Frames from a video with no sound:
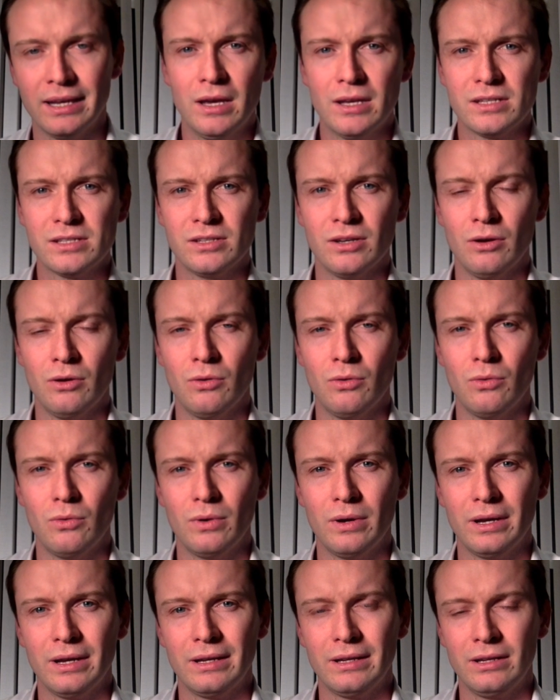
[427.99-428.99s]
So,
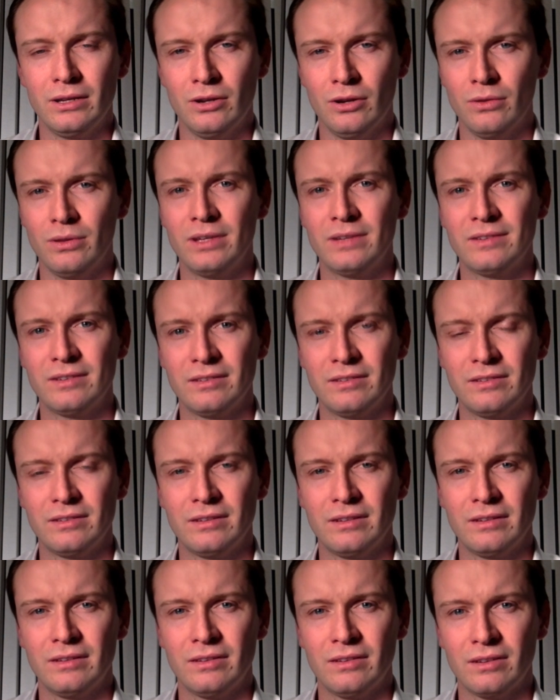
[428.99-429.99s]
you know, this
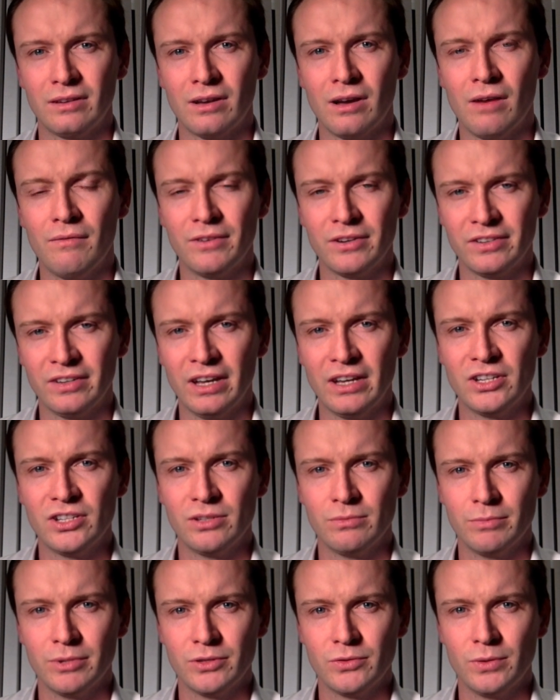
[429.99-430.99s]
is a
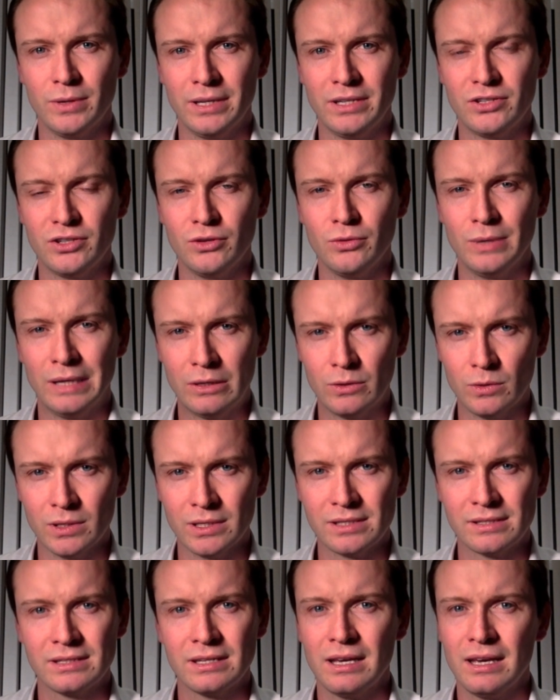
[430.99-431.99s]
conversation between two
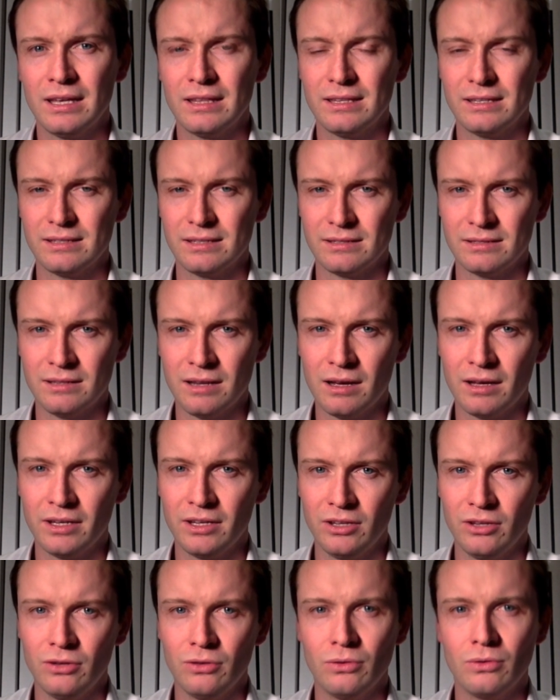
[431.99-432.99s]
equals. This is not
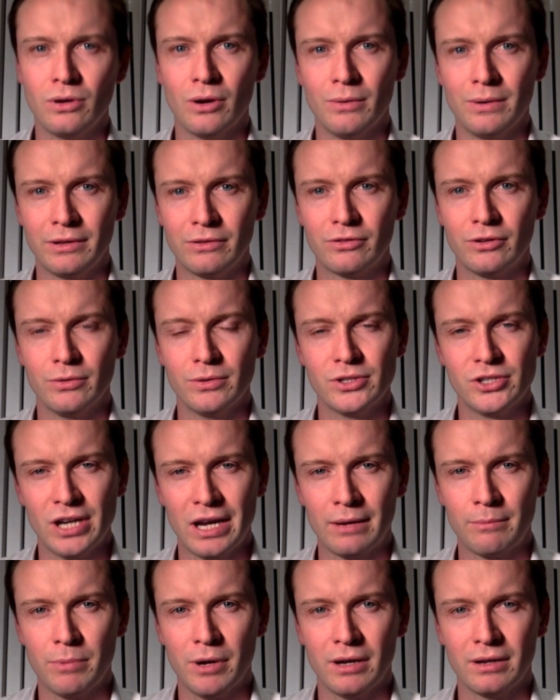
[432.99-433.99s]
you going through
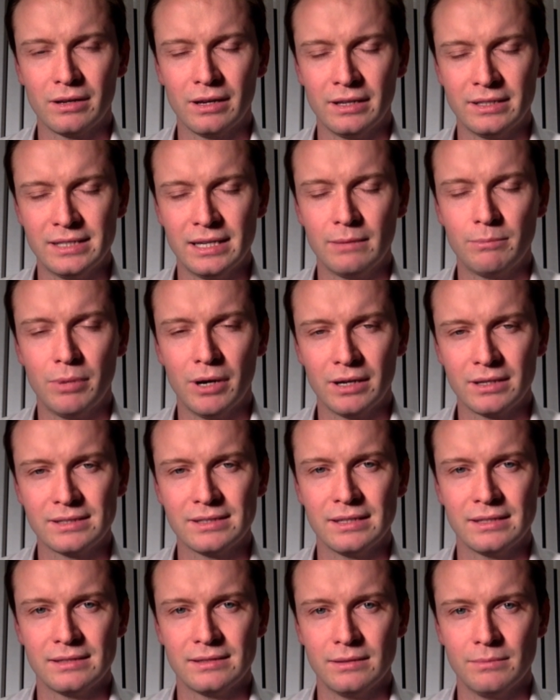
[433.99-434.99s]
a tick box
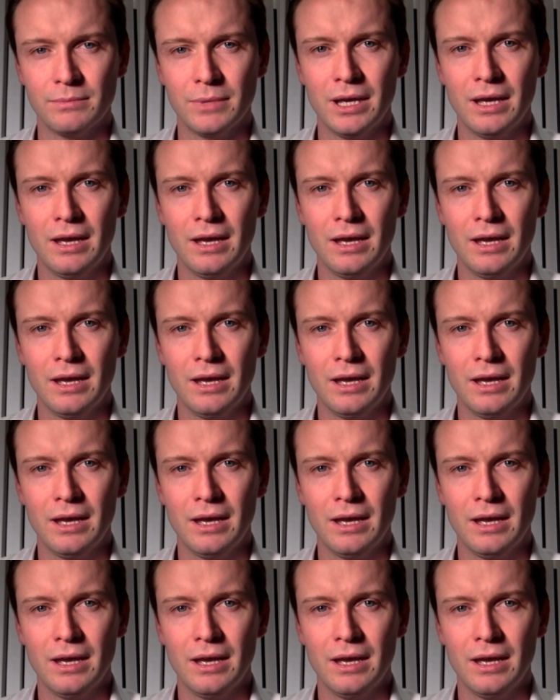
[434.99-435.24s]
system,